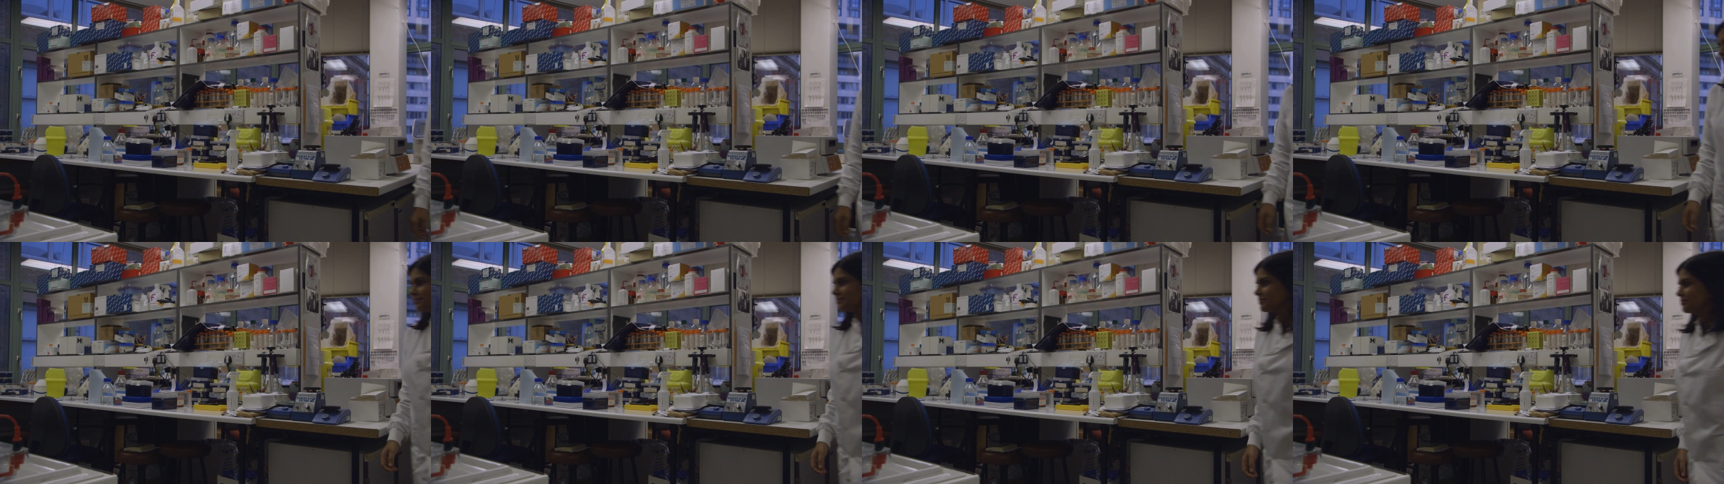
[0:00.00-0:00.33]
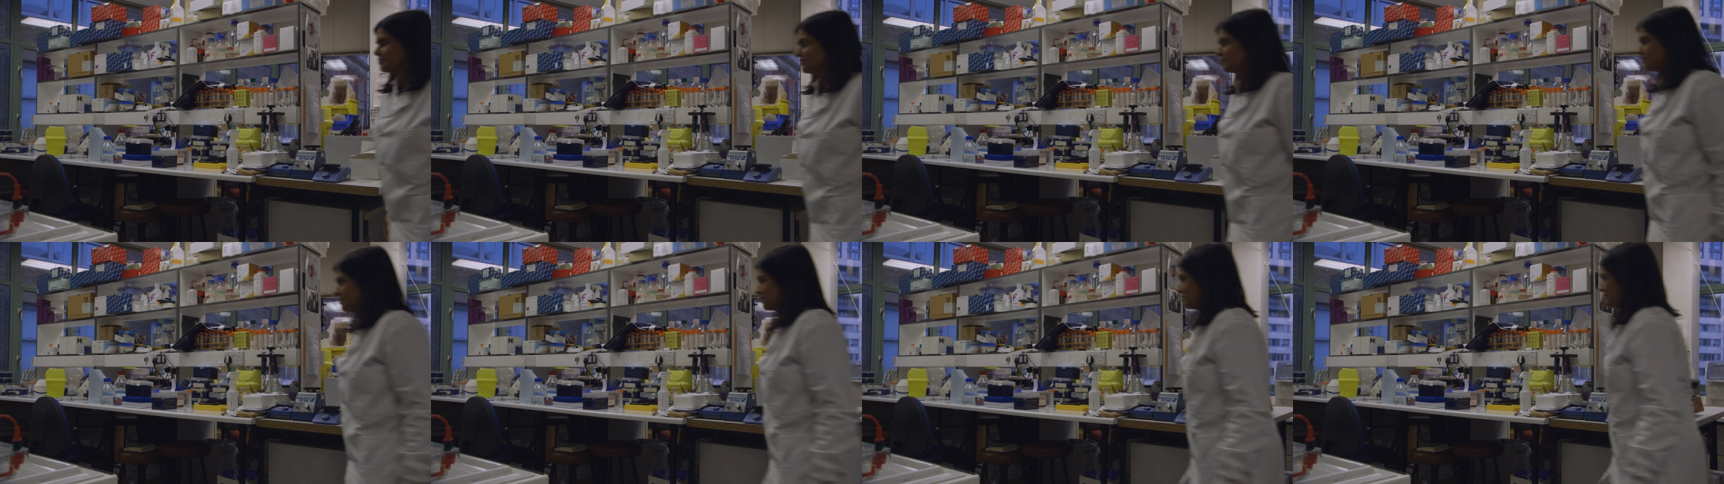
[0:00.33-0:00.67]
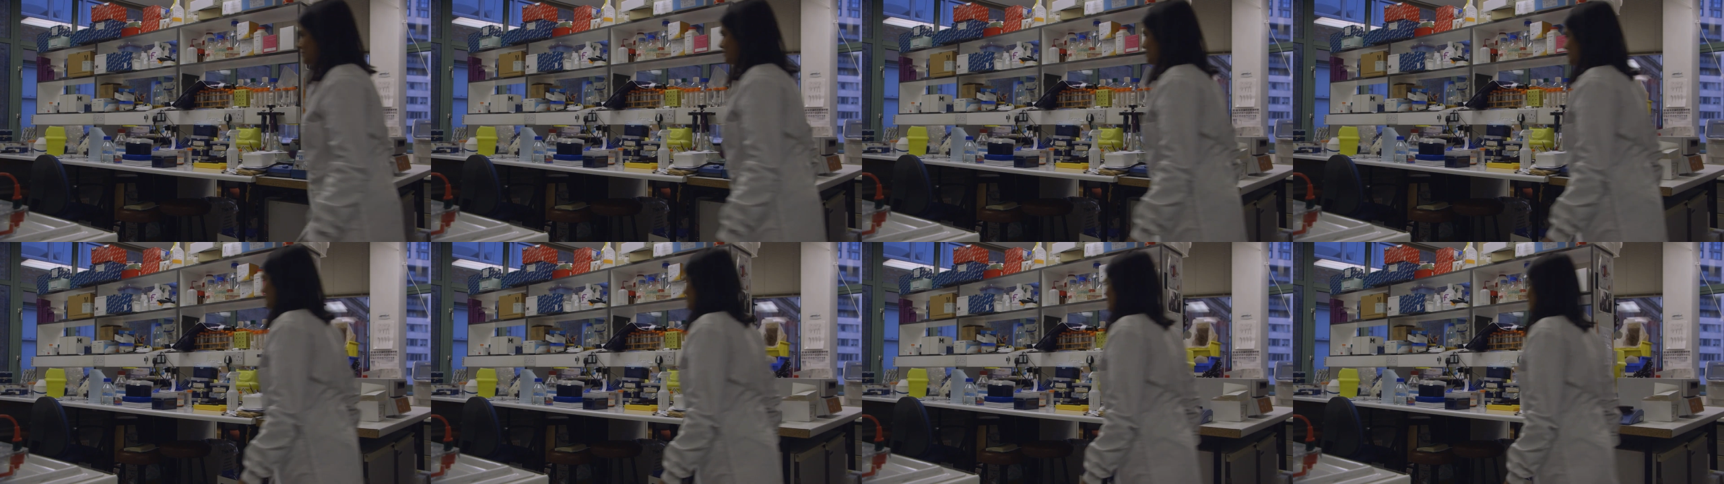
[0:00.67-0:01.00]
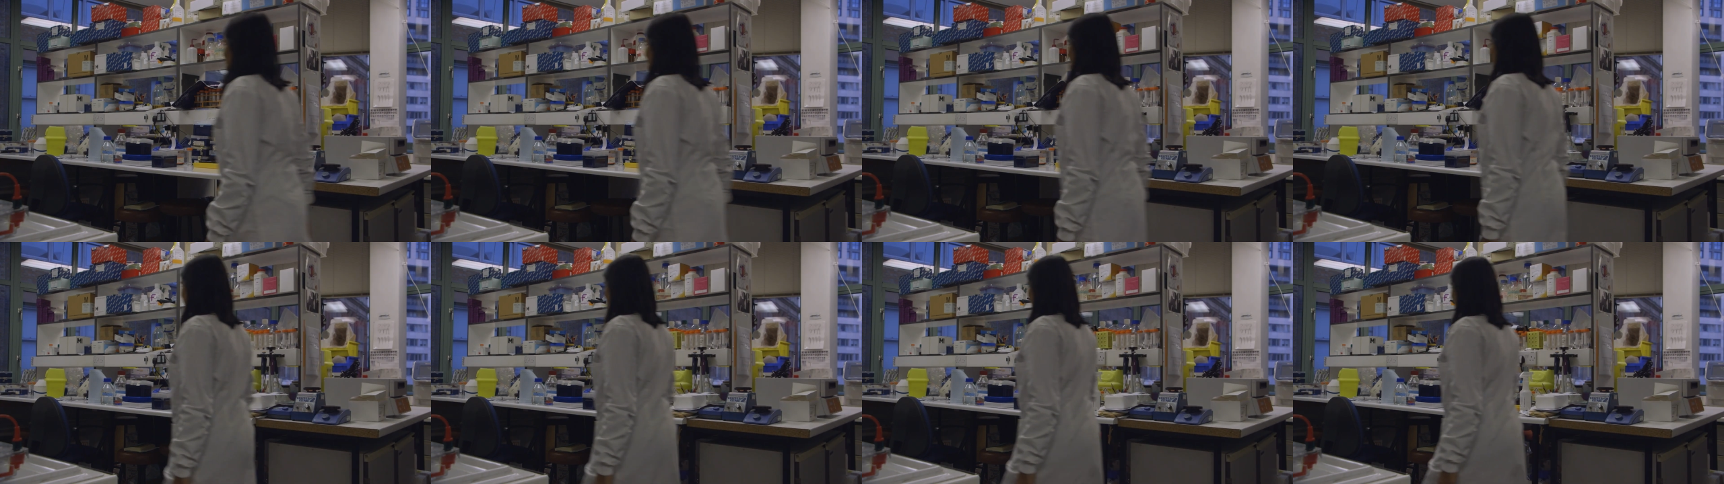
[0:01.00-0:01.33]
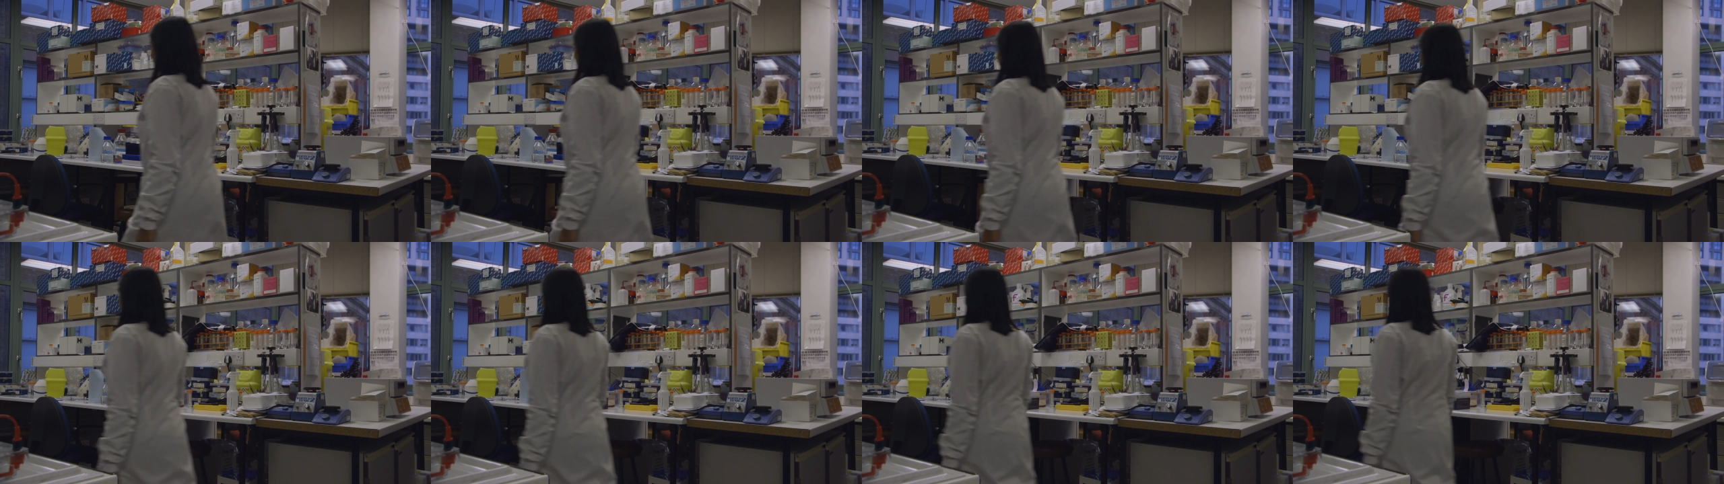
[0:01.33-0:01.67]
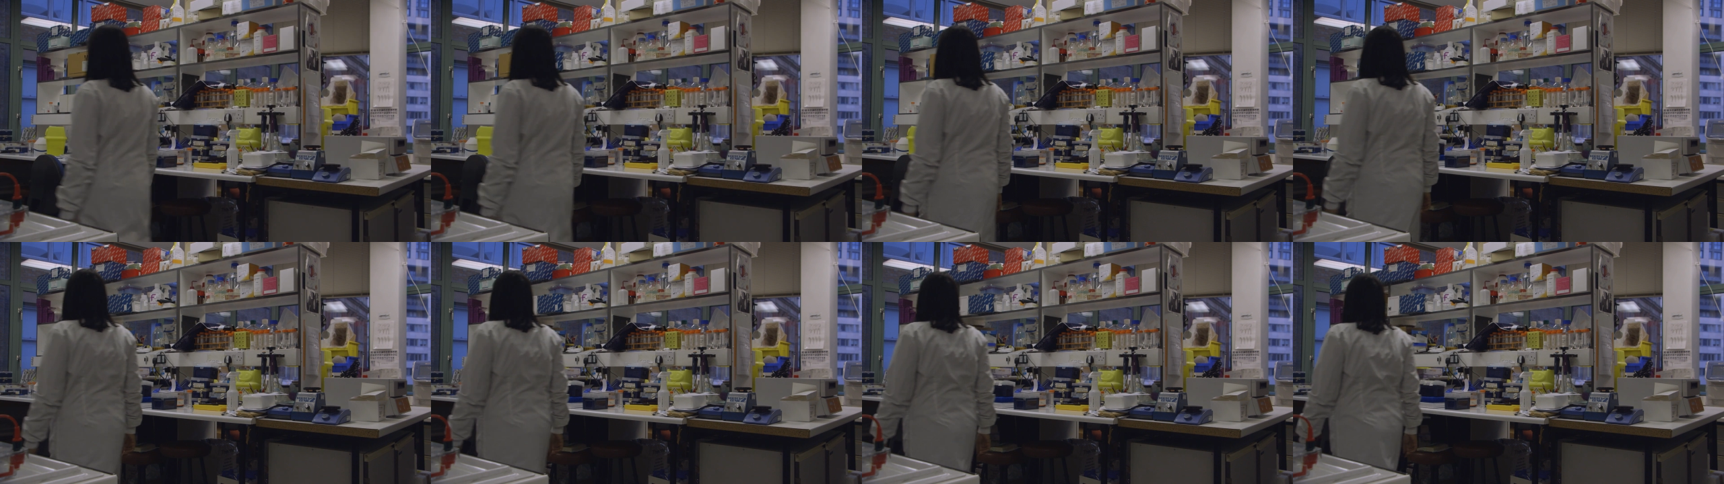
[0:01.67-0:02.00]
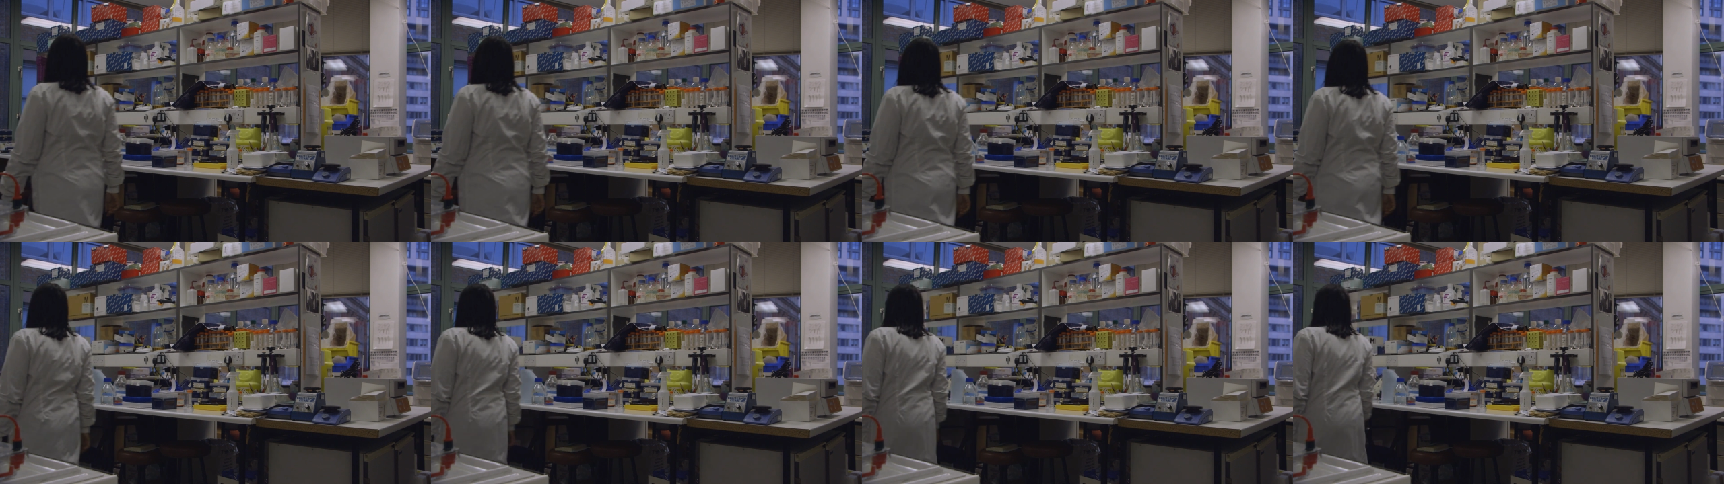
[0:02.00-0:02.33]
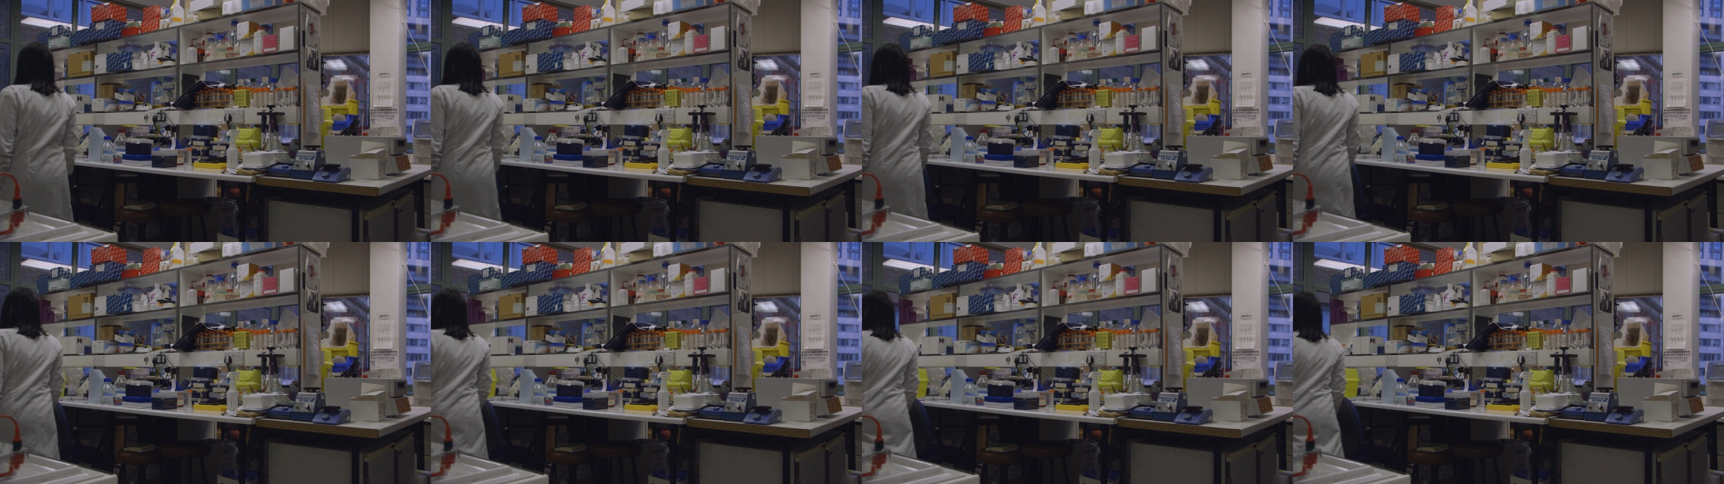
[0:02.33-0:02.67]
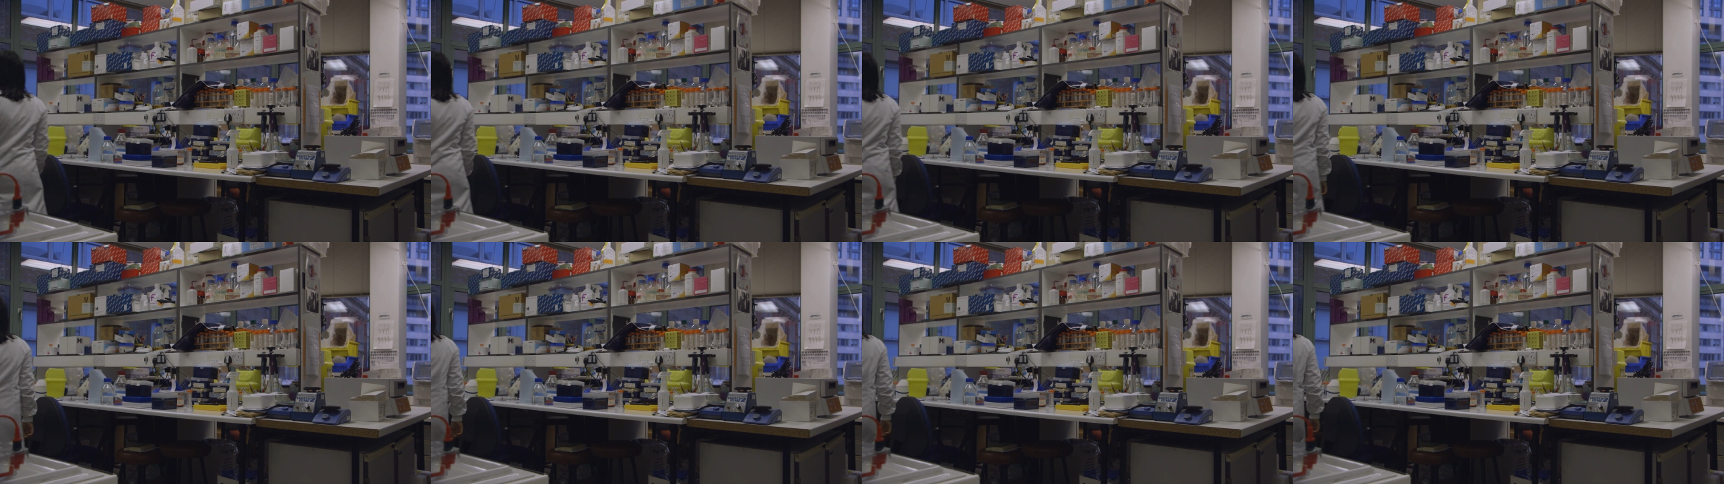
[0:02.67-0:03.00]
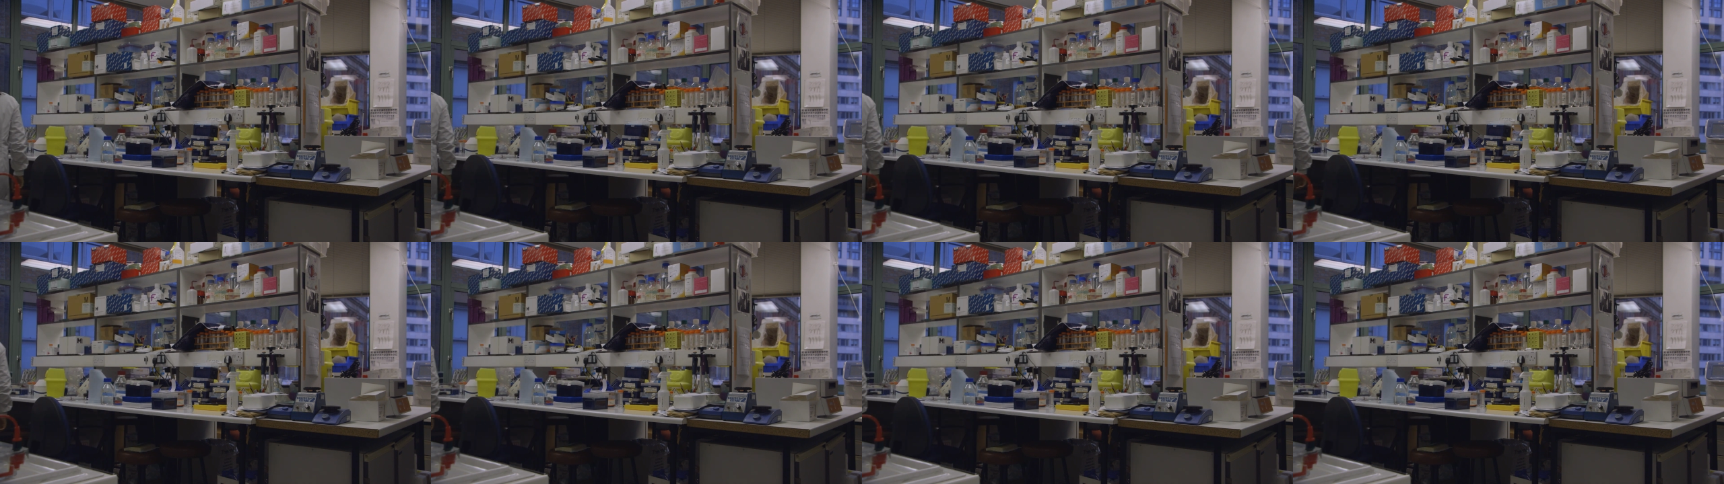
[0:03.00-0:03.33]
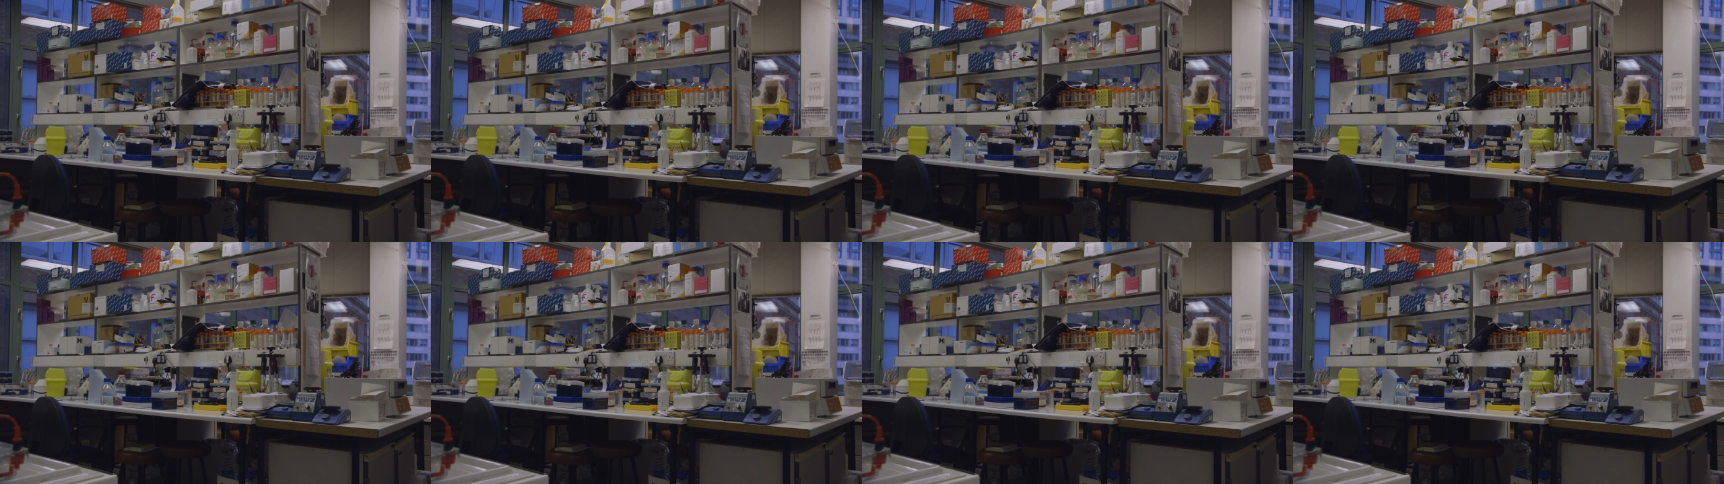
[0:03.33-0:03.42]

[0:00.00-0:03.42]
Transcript: (no speaker visible)